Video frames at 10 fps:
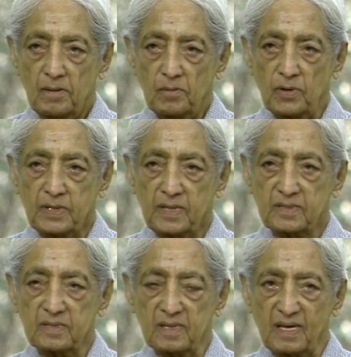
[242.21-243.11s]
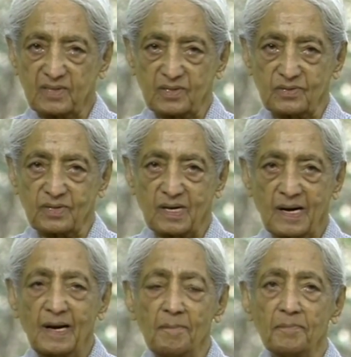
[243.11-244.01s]
what is
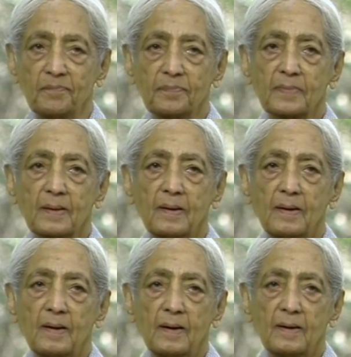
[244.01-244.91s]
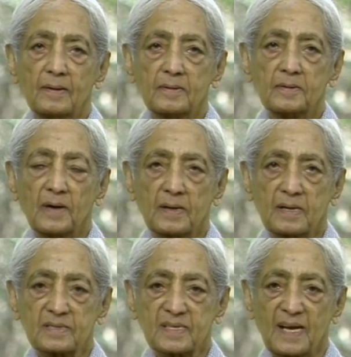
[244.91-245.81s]
necessary to
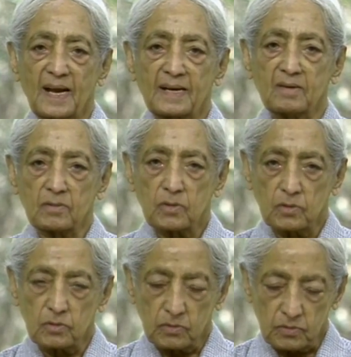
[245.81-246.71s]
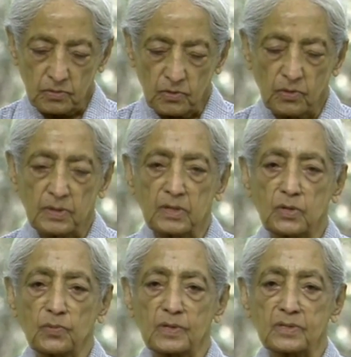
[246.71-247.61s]
understand to go
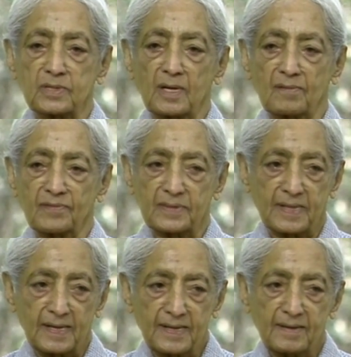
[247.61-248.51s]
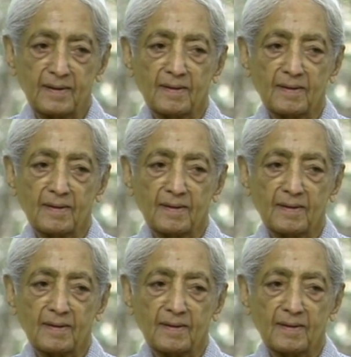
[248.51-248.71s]
into oneself. Is that it?